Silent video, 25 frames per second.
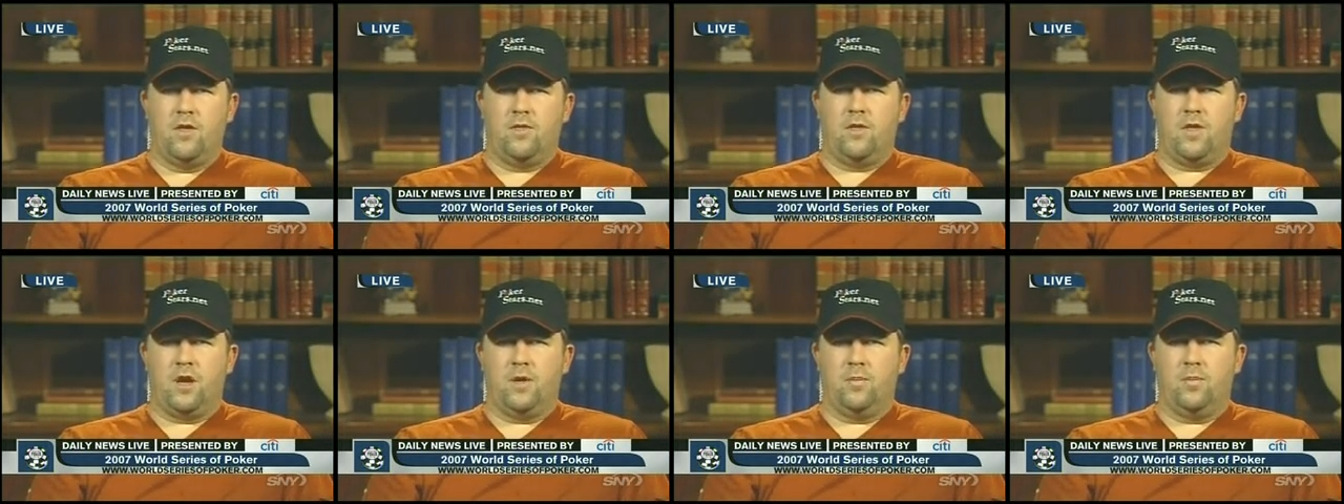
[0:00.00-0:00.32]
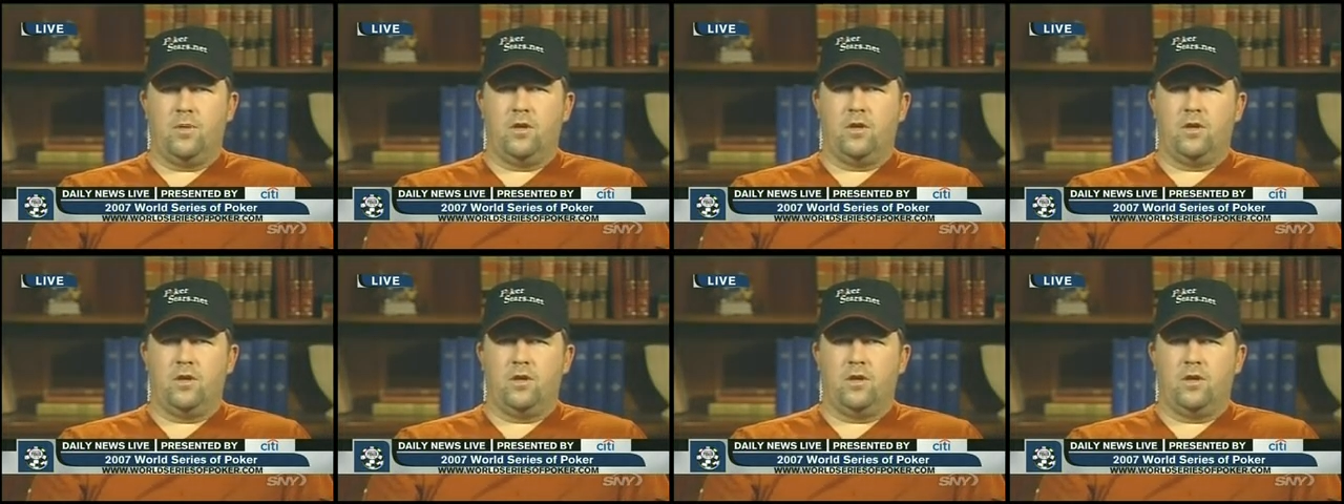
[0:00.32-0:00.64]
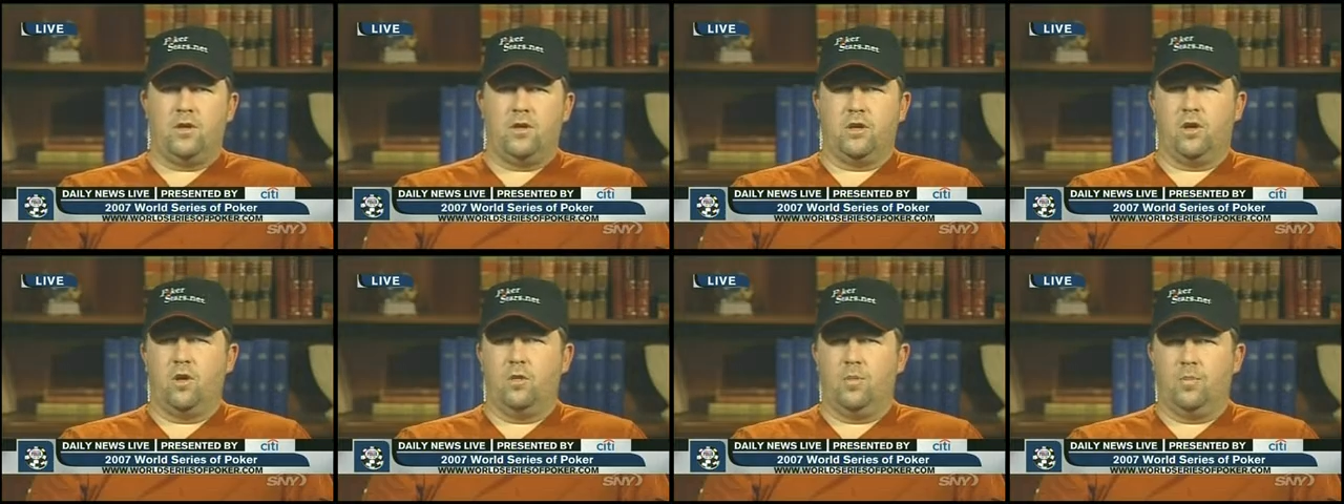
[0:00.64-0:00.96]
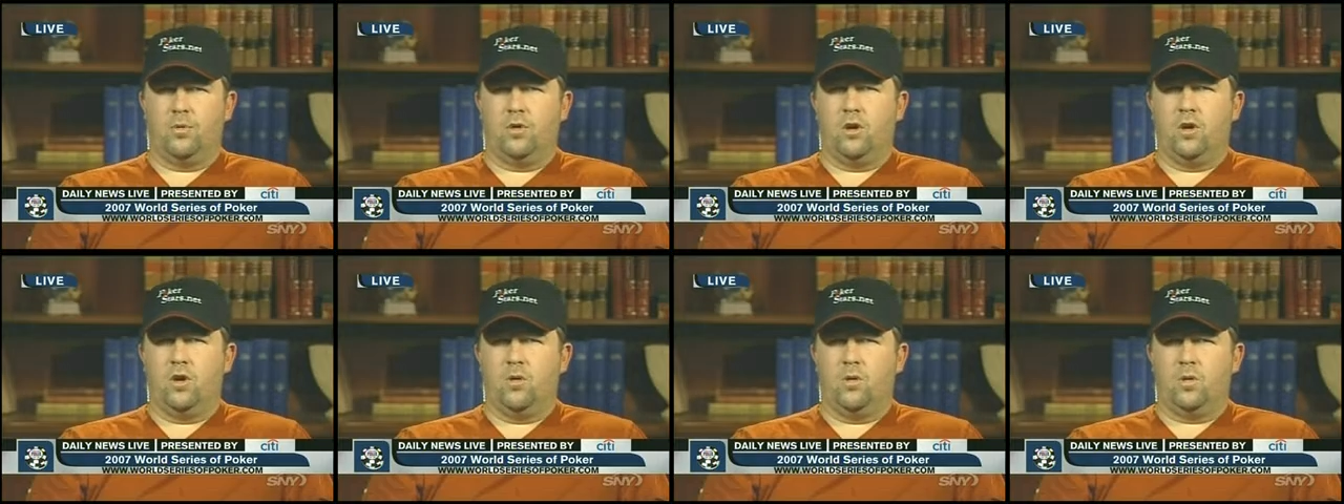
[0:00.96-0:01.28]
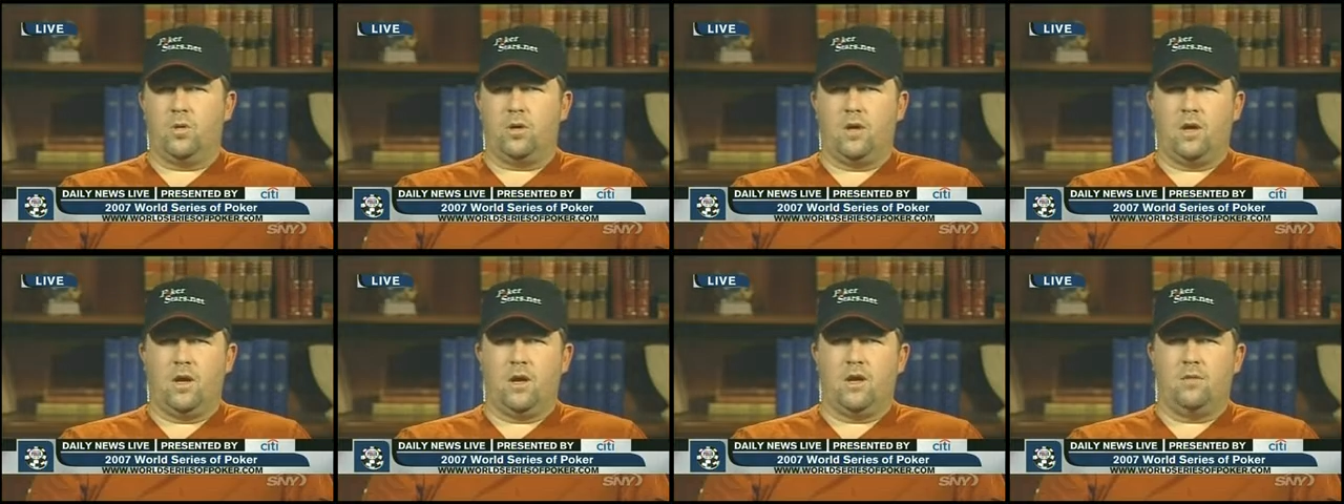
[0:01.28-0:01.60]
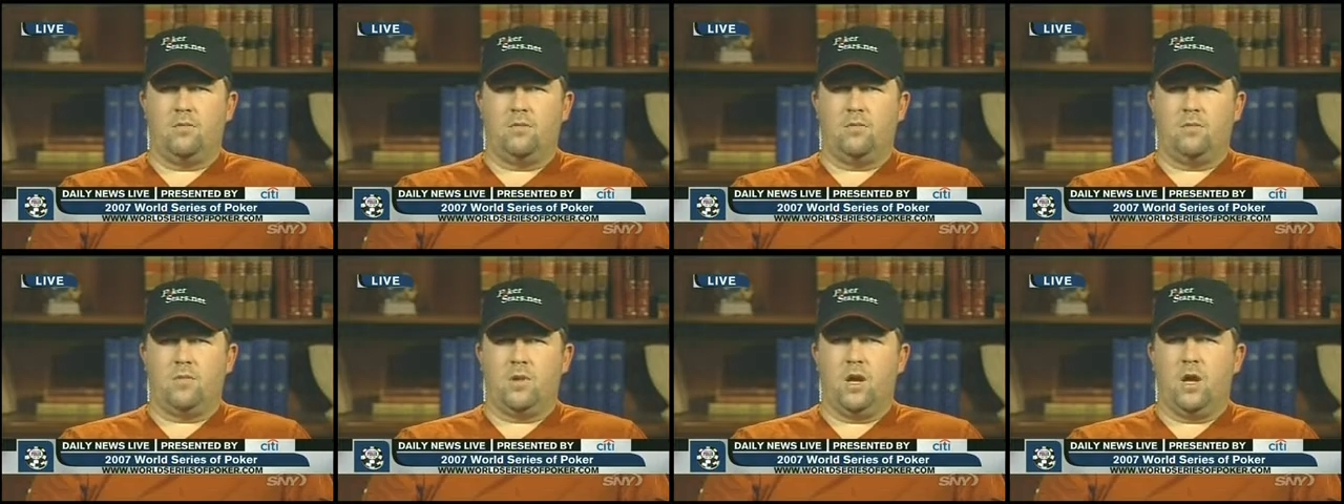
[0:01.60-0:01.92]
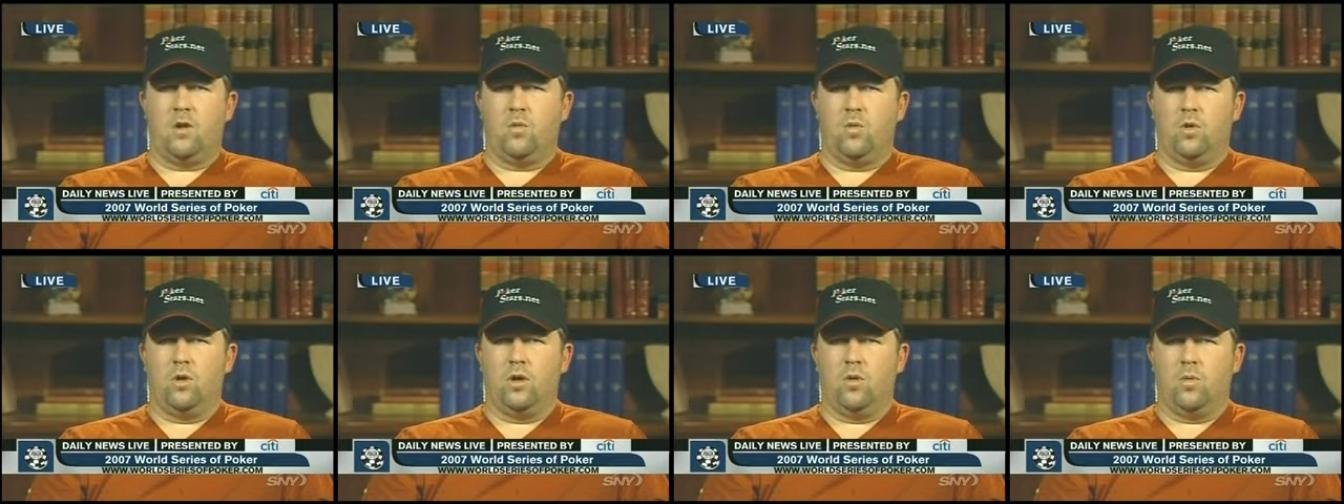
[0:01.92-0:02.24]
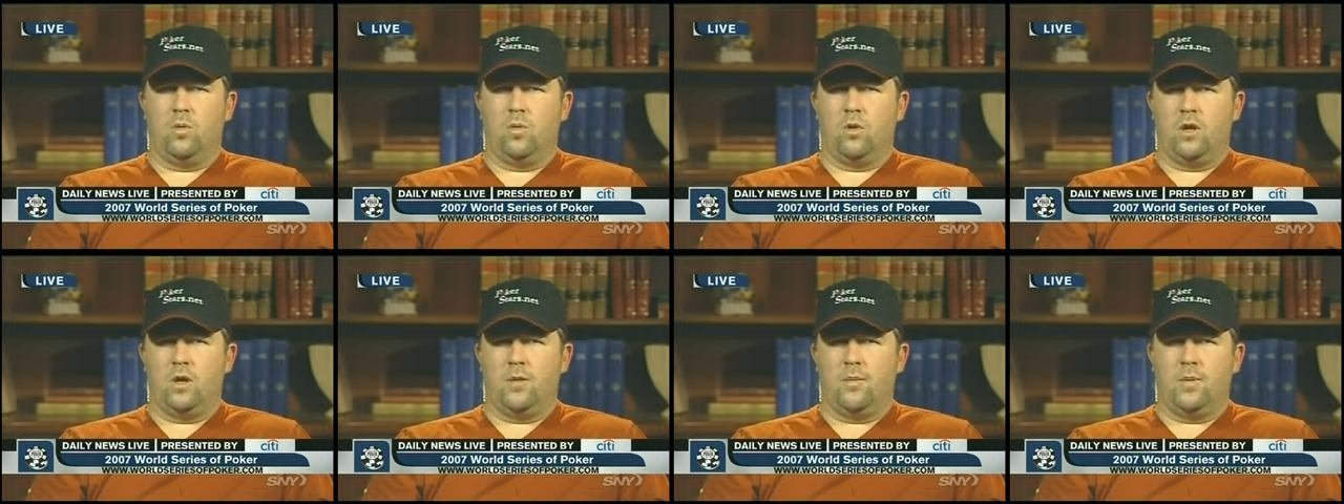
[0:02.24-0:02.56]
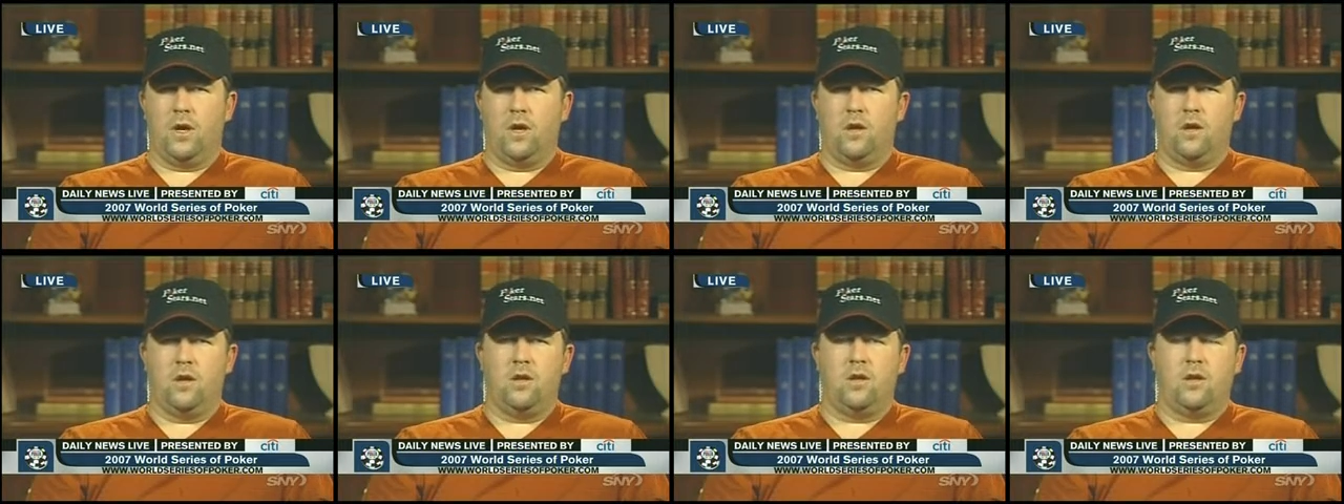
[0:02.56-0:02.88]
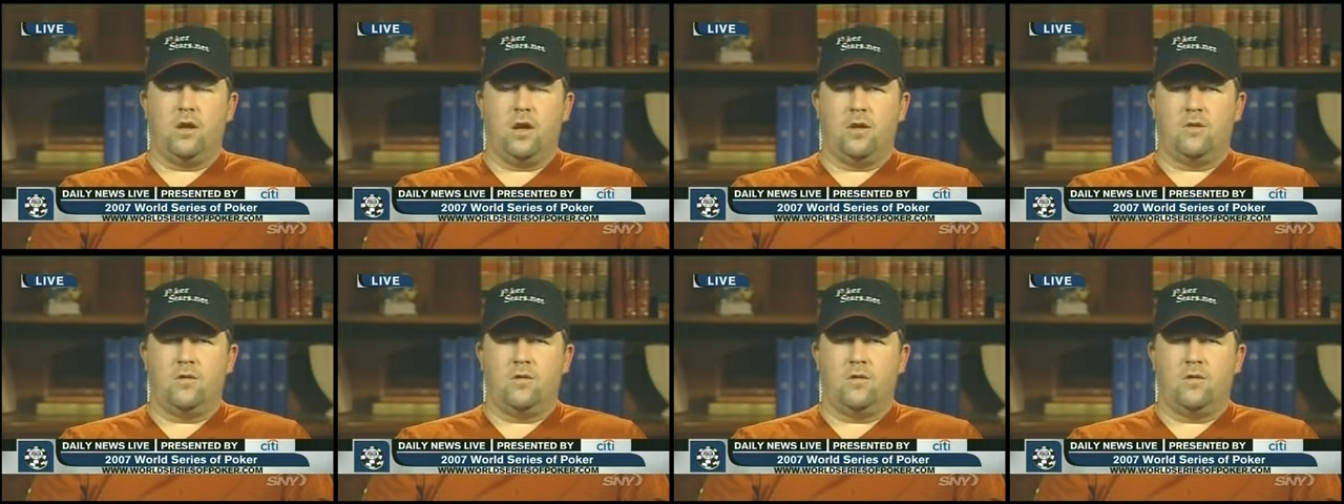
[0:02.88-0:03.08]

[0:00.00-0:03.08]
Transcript: that ability to go broke and not really worry about it,